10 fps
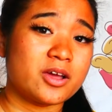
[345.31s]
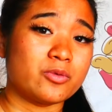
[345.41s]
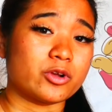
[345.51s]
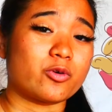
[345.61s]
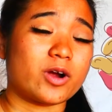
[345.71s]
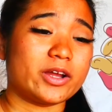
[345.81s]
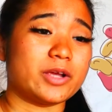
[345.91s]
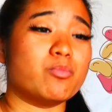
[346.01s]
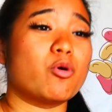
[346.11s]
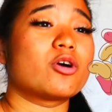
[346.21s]
requiring
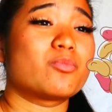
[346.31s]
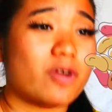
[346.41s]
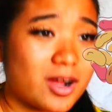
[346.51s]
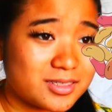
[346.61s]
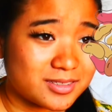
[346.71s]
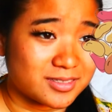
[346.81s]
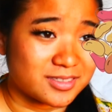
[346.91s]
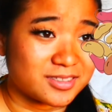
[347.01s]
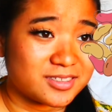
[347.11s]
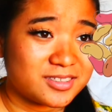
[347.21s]
more
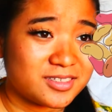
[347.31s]
processes,